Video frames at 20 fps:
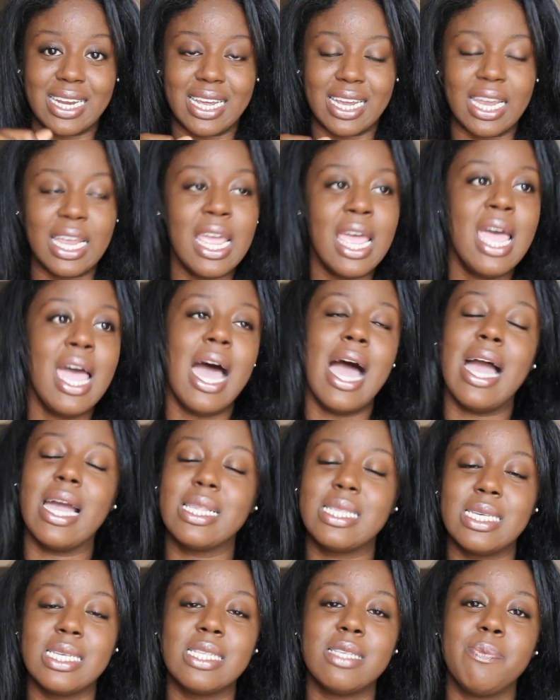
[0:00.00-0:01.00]
day.
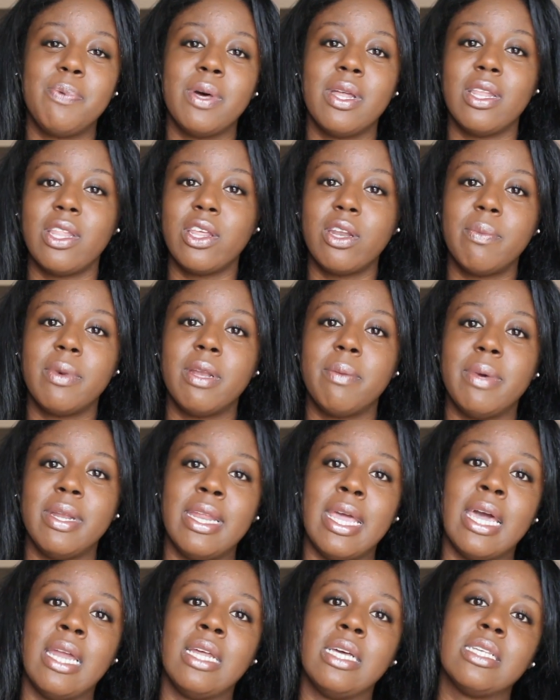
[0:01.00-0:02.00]
I tend to put a little bit of
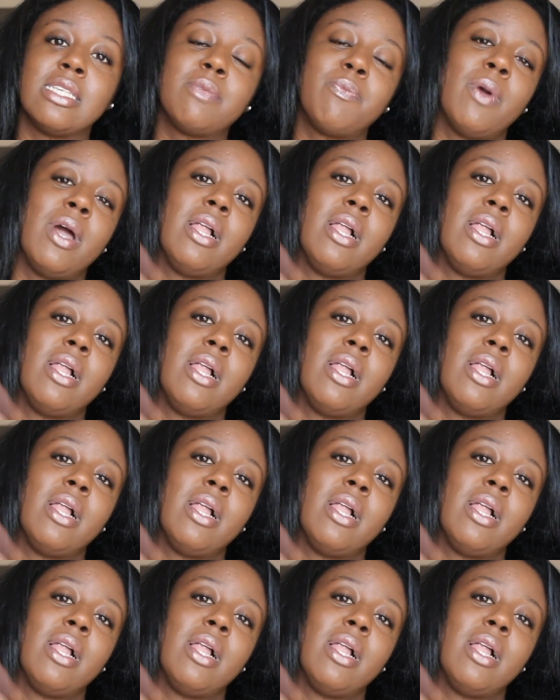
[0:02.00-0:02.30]
bananas,